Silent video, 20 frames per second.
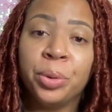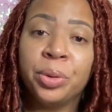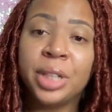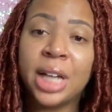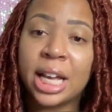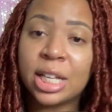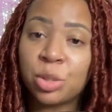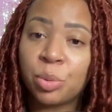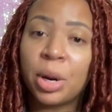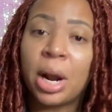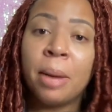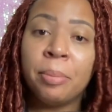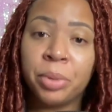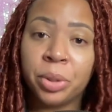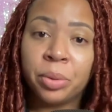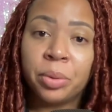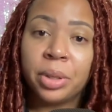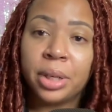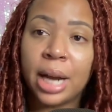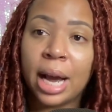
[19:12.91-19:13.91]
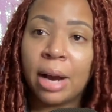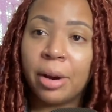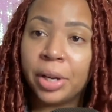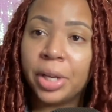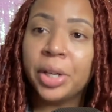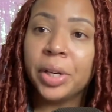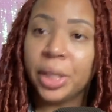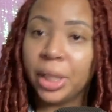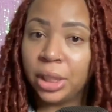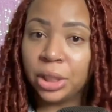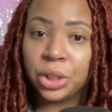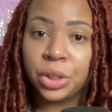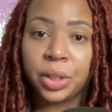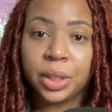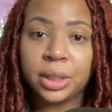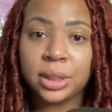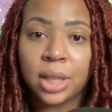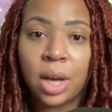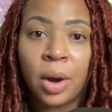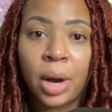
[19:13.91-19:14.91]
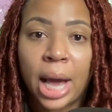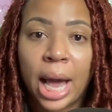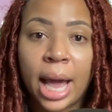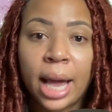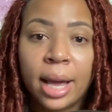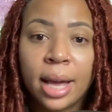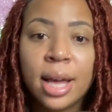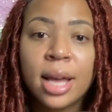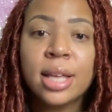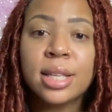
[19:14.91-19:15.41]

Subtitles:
That's what I'm doing out here in these streets, okay?